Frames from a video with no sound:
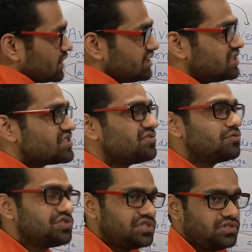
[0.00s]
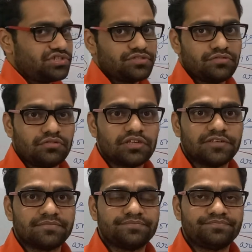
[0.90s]
it does not change, okay,
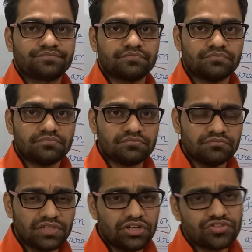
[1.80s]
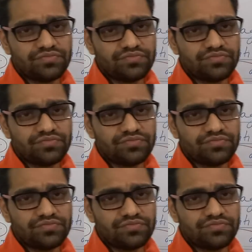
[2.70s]
because